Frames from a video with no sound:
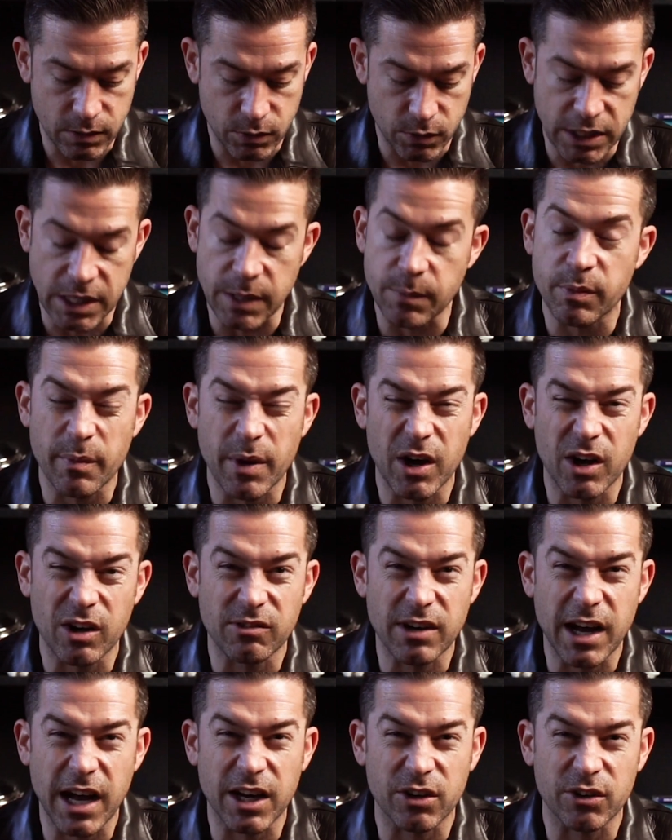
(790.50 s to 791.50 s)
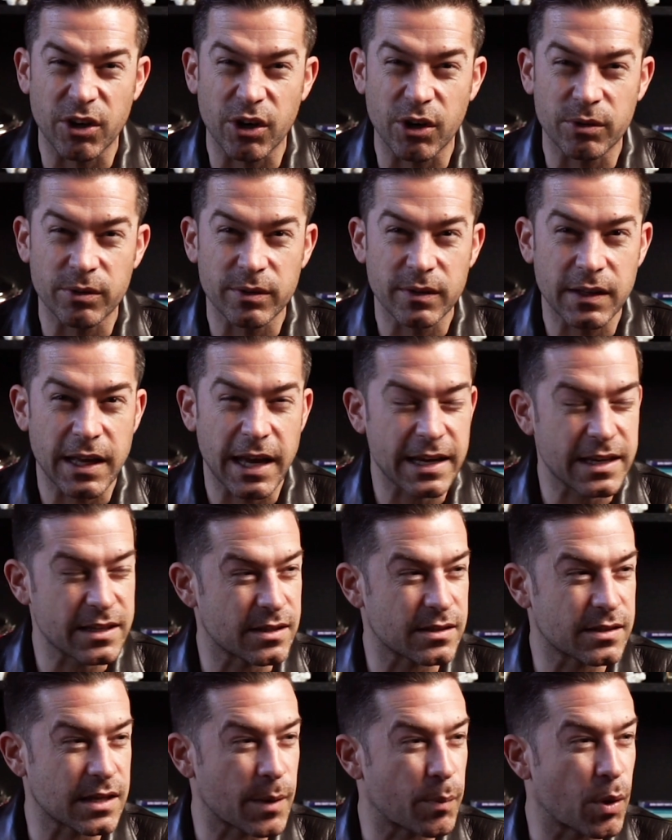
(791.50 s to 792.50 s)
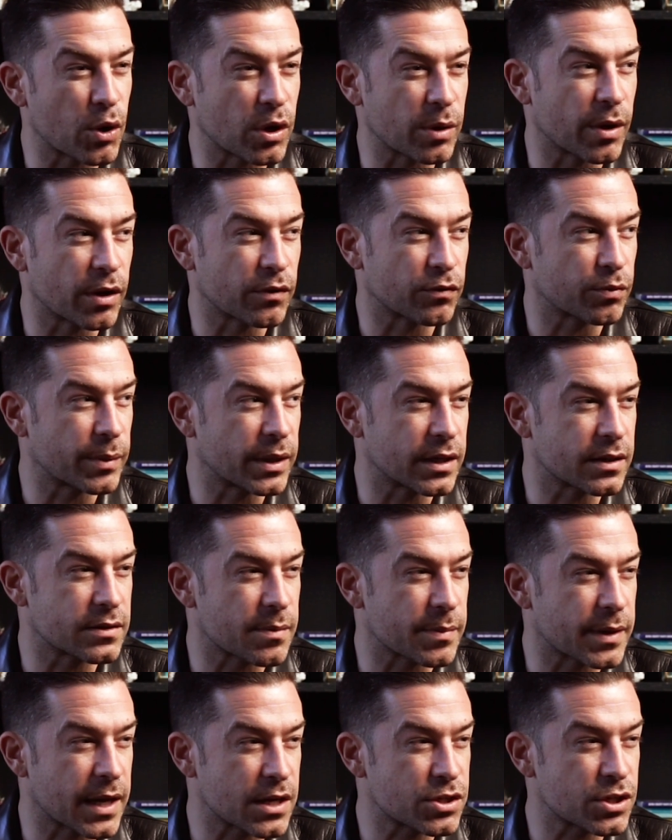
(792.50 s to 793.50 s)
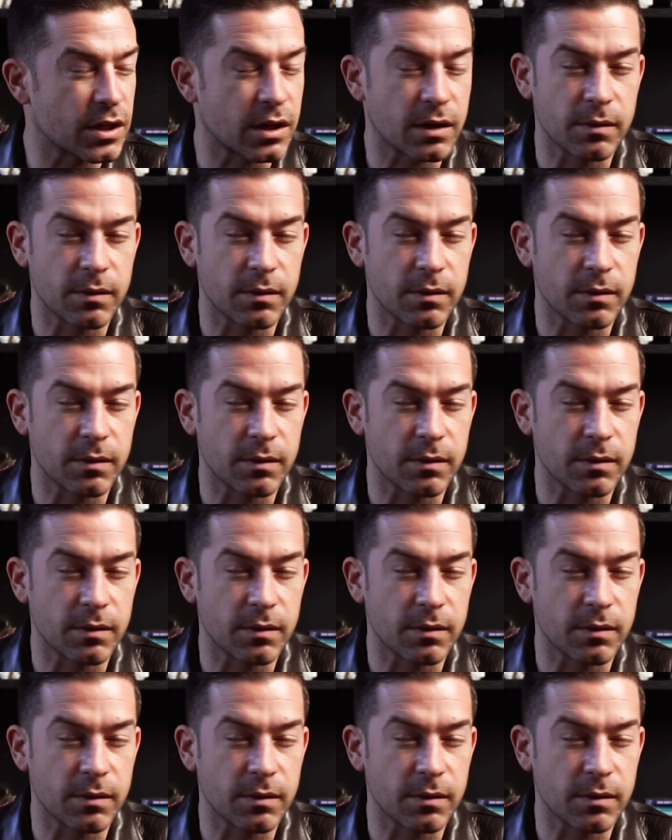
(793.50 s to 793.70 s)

or keep them all. I don't know. I guess it's like Pokemon for me because I'm catching